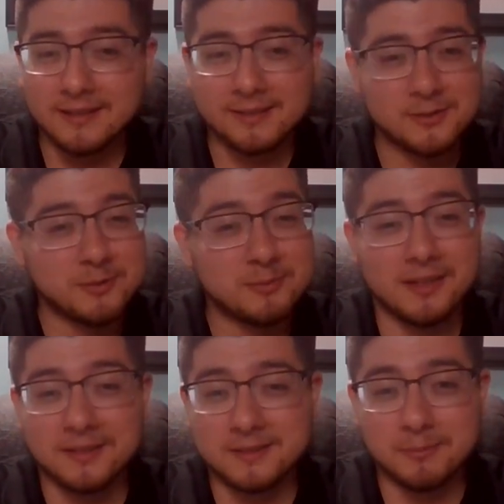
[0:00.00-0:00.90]
Should be at
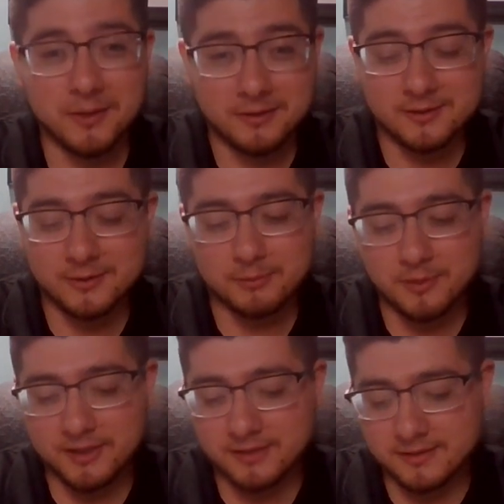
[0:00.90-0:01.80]
least 1 million sold,
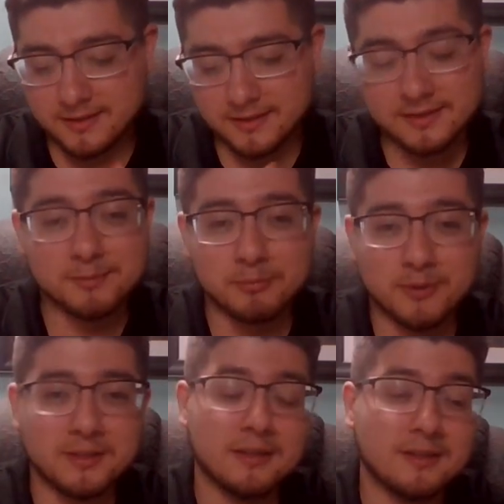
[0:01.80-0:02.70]
because this
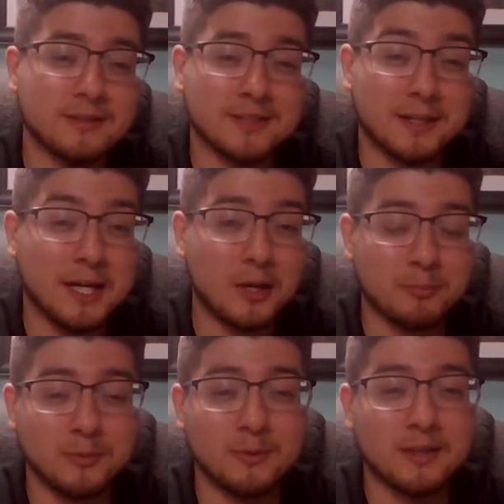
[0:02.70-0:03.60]
book here is going to
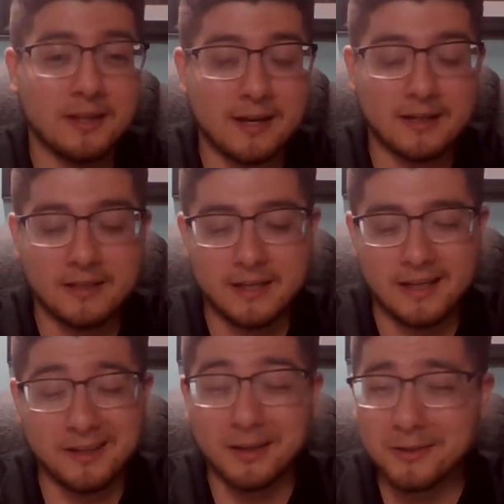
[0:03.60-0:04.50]
help you a lot
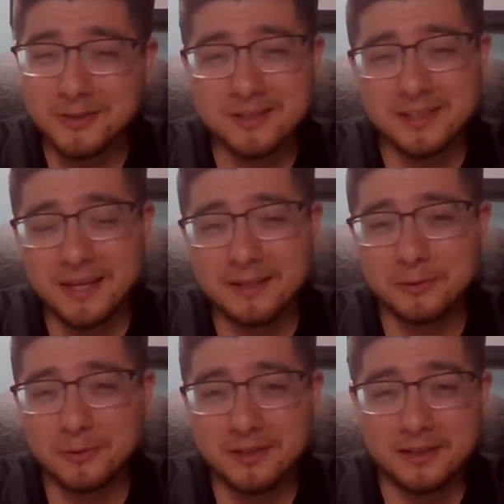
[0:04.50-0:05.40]
in understanding
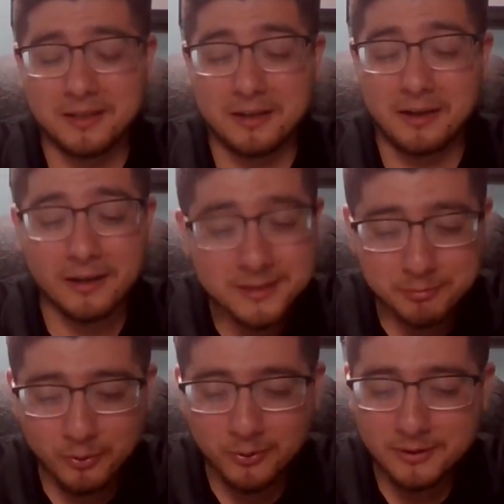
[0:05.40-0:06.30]
really the
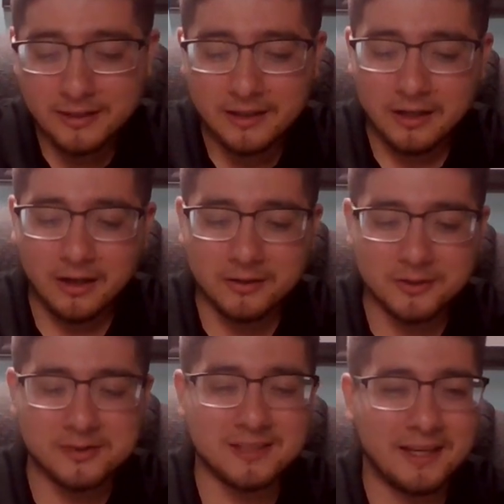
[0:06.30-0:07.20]
gospel,
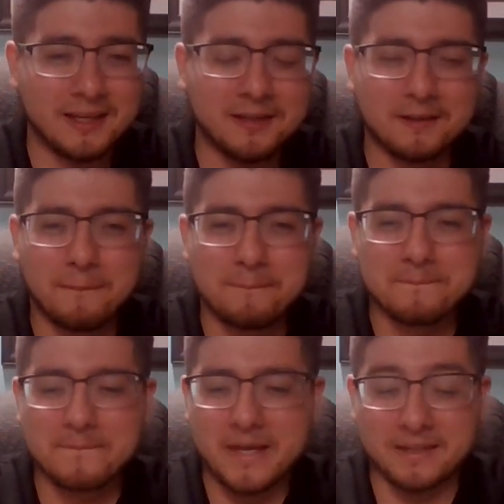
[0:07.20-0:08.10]
understanding
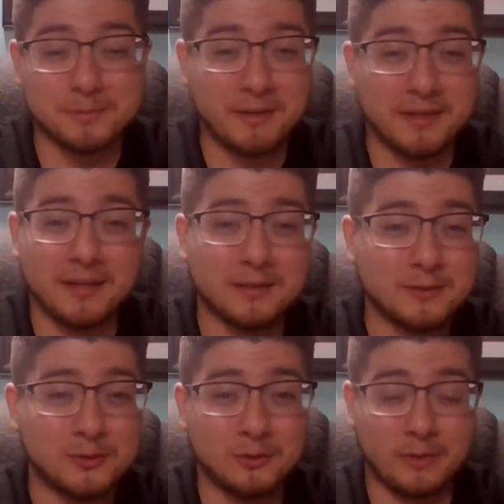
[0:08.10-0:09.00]
that it's by God's
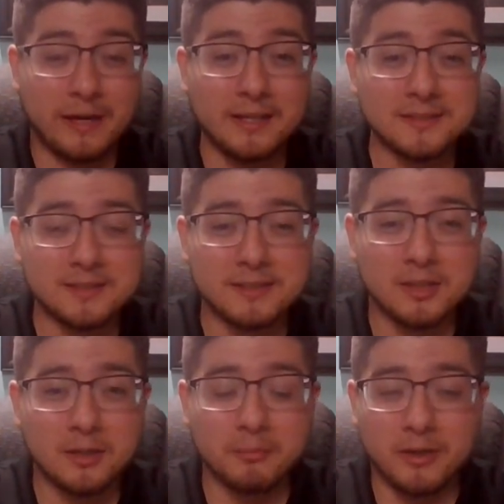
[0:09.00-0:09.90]
grace.
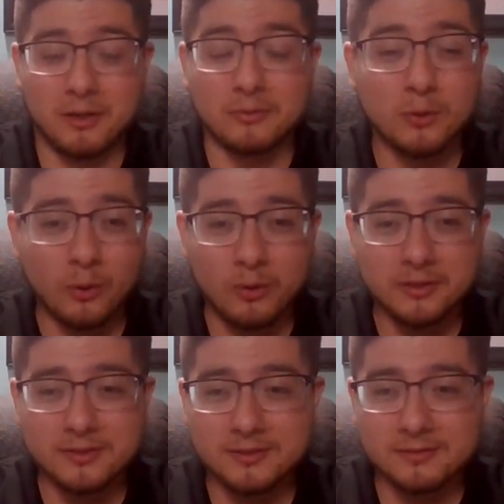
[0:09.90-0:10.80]
But of
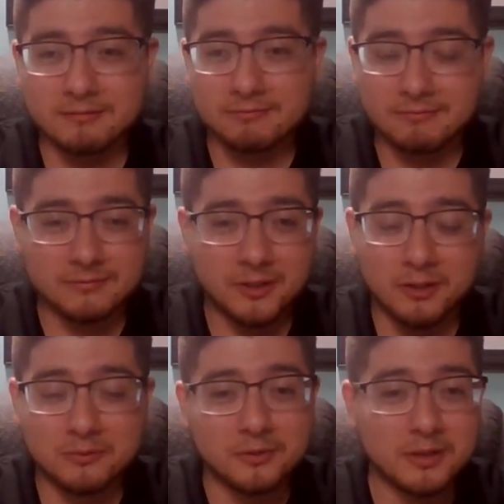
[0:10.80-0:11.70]
course,
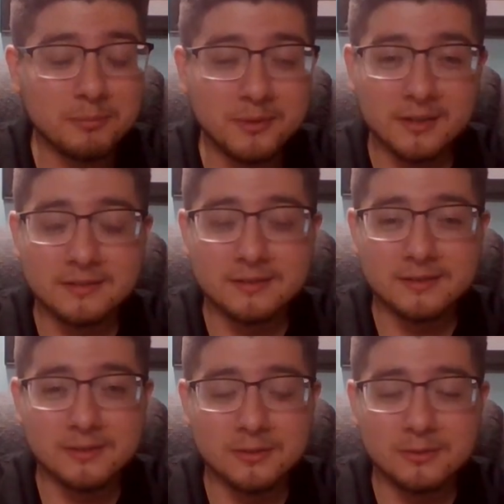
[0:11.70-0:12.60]
in Philippians
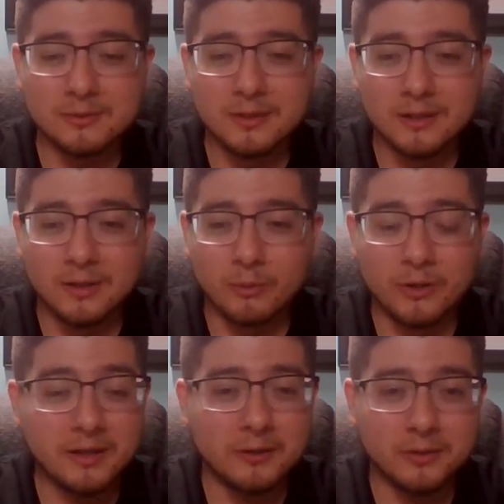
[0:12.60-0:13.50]
2,
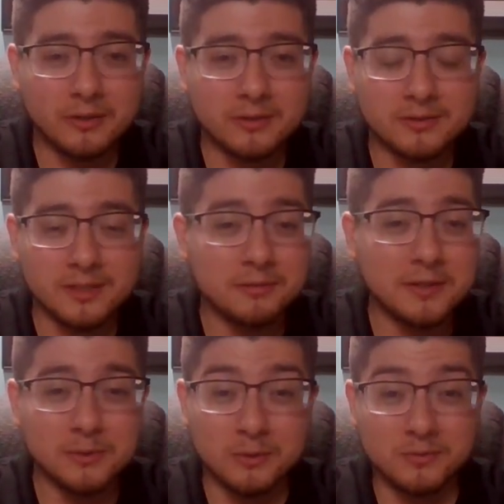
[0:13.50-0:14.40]
work out your
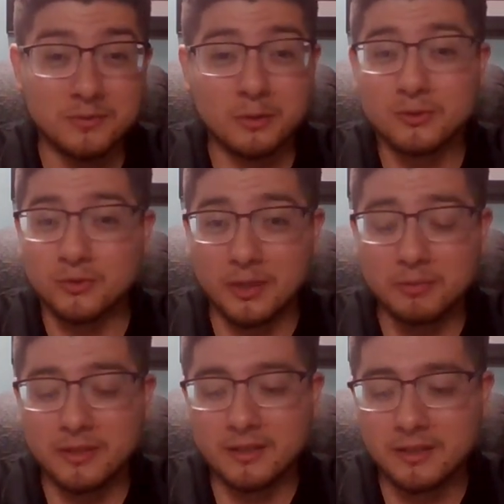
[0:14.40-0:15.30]
salvation with fear and
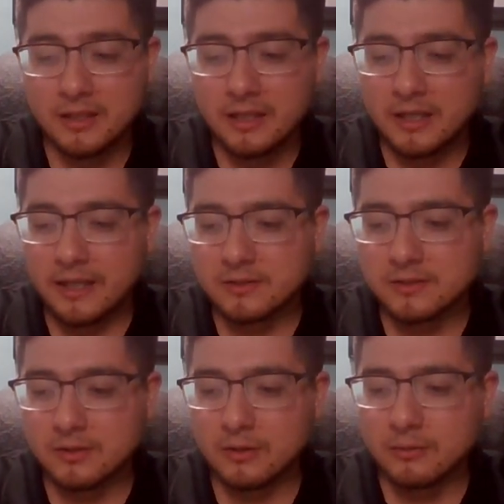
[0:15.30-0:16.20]
trembling. And
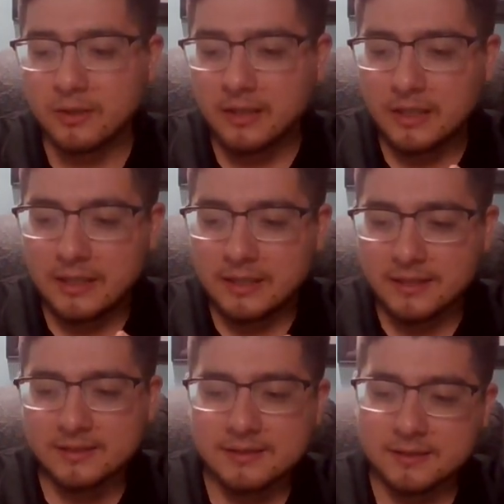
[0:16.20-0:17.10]
so
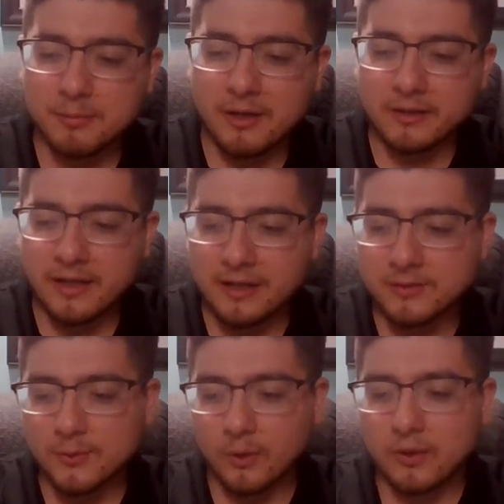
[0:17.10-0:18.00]
this is about
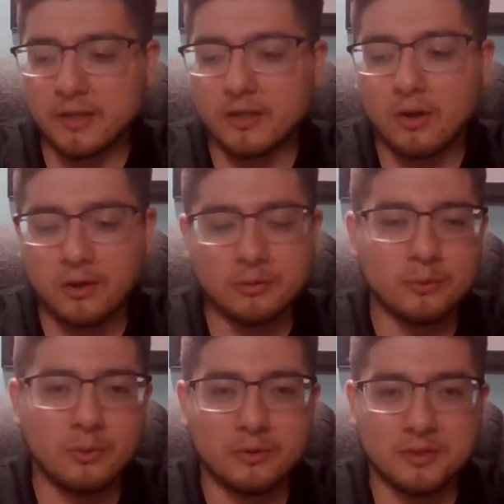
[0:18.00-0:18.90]
God's role and our
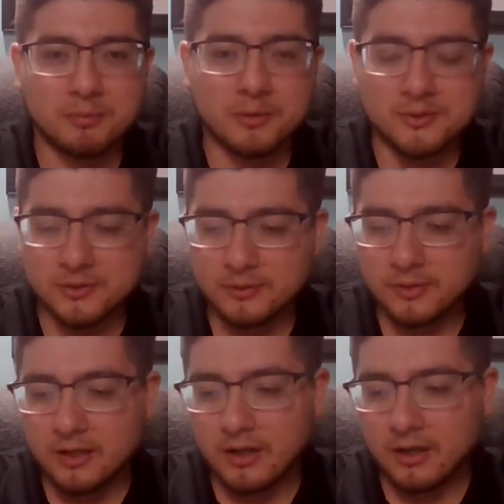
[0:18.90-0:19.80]
role in the pursuit
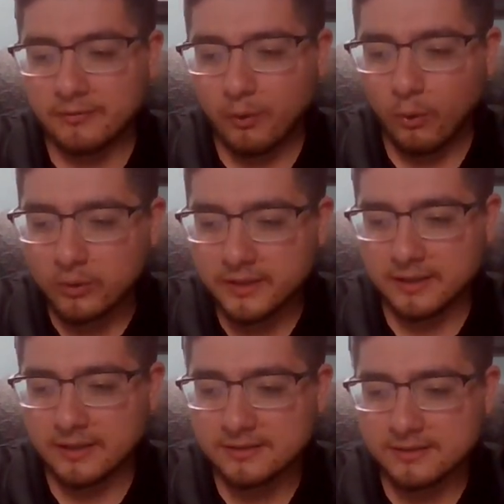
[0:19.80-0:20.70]
of
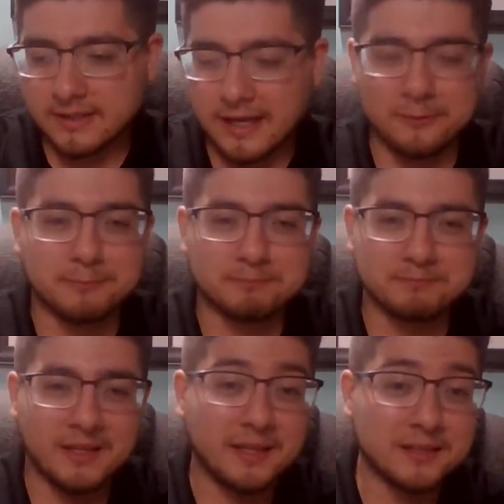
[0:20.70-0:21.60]
holiness. Now,
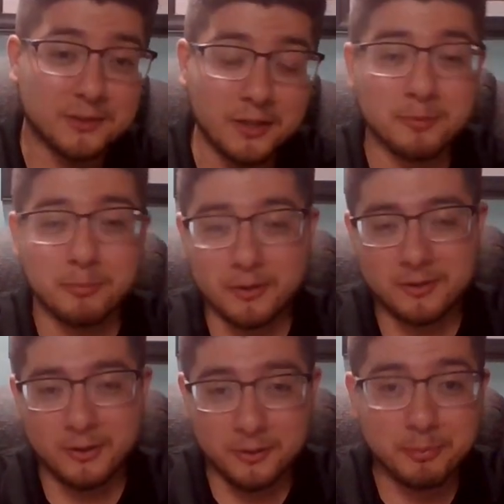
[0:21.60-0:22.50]
he has another book
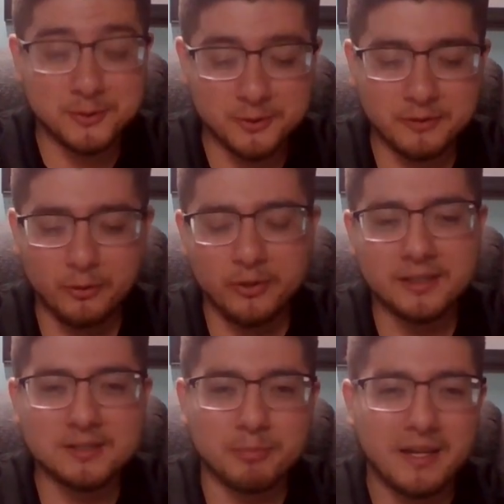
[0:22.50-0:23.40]
called The Pursuit of
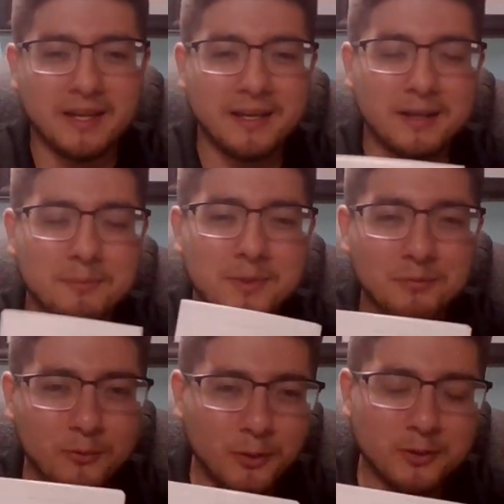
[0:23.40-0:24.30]
Holiness, but
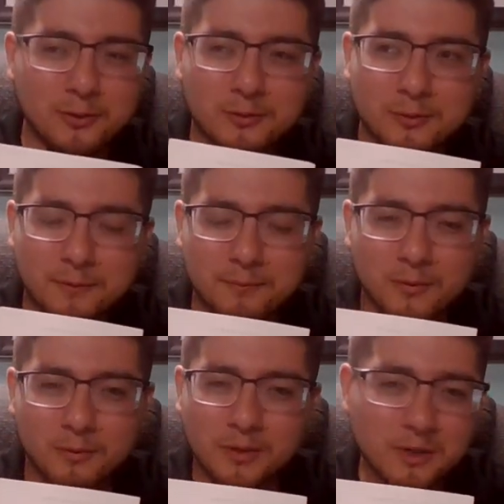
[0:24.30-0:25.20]
before you
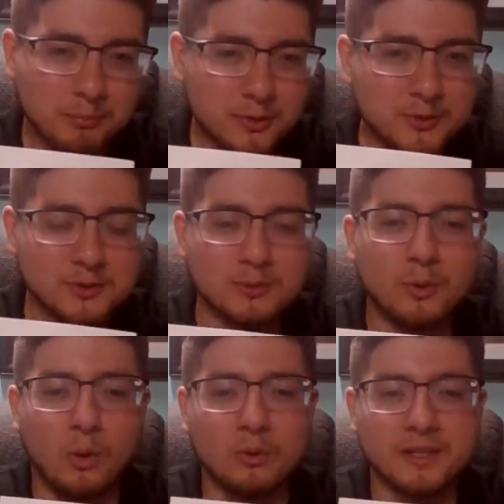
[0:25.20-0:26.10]
really pursue
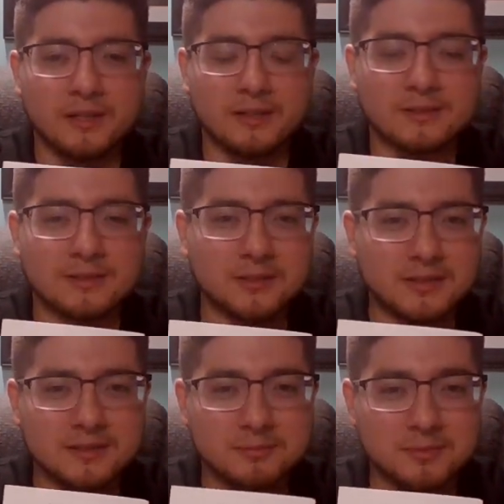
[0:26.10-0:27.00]
holiness, you
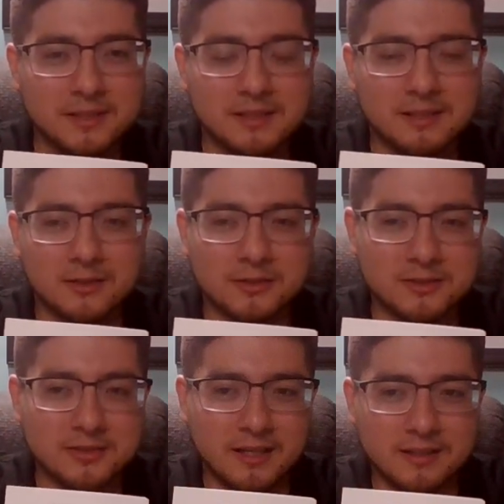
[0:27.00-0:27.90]
need to be
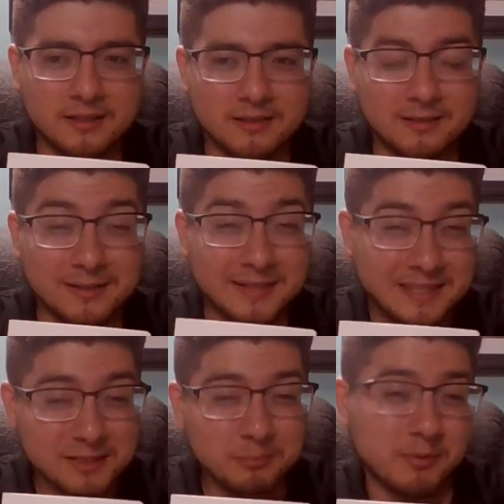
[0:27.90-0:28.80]
understanding the
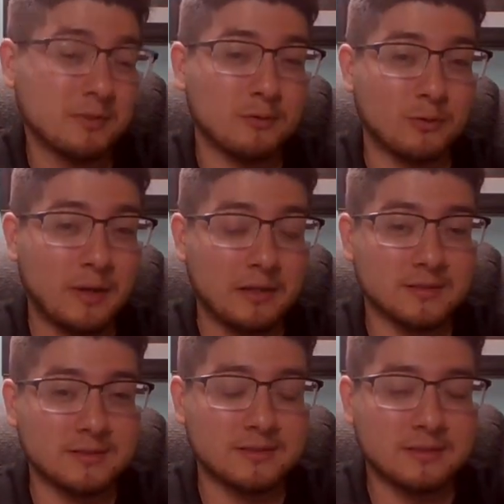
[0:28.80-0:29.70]
discipline of
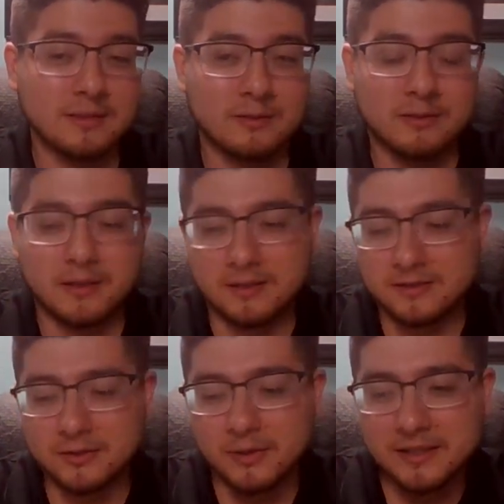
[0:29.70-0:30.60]
grace, right?
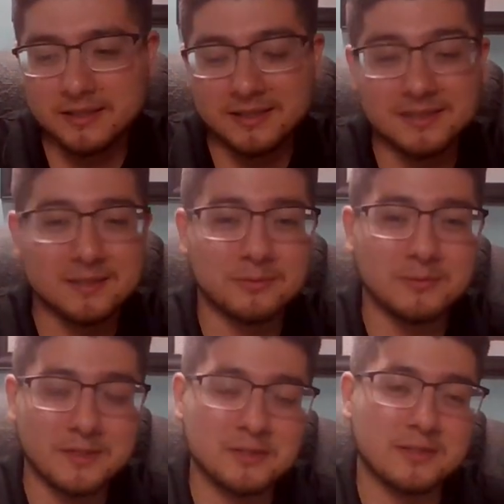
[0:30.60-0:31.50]
His grace is
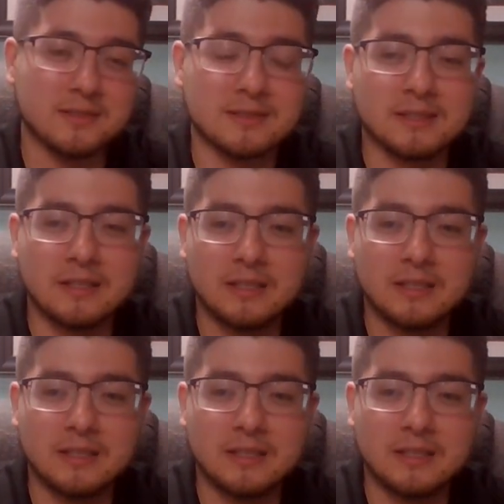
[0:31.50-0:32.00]
sufficient.